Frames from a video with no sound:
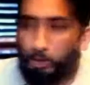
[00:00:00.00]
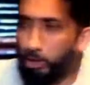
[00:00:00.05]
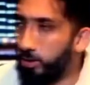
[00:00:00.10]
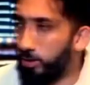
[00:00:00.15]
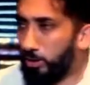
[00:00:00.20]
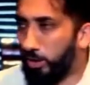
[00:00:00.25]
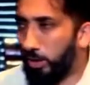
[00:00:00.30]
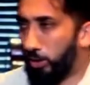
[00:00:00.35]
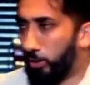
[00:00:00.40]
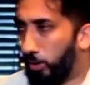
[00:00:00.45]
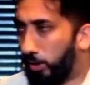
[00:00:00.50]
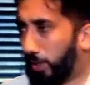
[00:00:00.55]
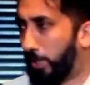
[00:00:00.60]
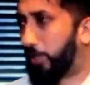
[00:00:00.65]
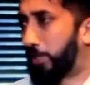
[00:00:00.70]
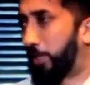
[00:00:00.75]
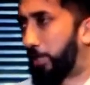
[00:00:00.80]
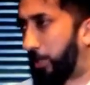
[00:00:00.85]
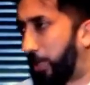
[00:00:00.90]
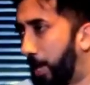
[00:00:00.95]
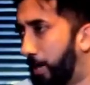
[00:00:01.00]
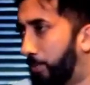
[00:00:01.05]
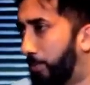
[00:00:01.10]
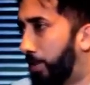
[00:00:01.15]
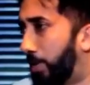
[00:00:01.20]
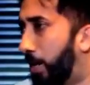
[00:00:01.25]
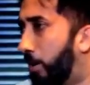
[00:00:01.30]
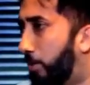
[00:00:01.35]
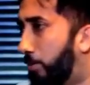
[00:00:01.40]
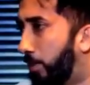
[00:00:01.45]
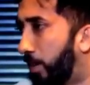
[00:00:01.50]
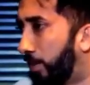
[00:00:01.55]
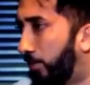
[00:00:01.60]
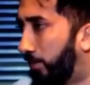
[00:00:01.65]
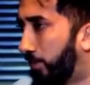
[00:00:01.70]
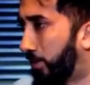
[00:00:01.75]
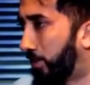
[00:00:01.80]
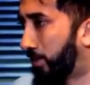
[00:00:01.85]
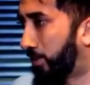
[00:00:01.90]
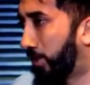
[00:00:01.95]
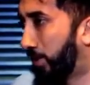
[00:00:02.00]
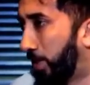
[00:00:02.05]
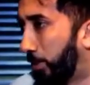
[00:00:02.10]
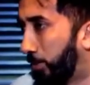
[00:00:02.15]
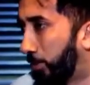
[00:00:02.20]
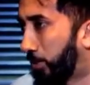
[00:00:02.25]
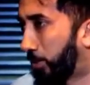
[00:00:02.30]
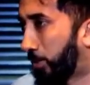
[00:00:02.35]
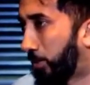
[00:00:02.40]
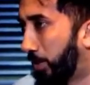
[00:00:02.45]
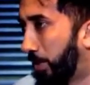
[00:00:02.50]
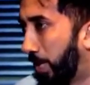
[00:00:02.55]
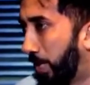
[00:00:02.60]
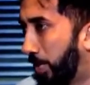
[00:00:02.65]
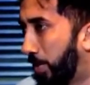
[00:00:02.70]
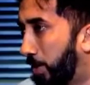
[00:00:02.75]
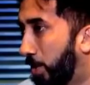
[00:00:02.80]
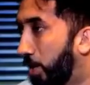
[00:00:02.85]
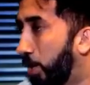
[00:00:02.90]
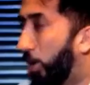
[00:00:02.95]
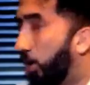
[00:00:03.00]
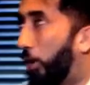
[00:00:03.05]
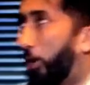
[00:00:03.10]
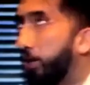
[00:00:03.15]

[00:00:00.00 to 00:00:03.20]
Didn't they look at the camel, how marvelously it was created?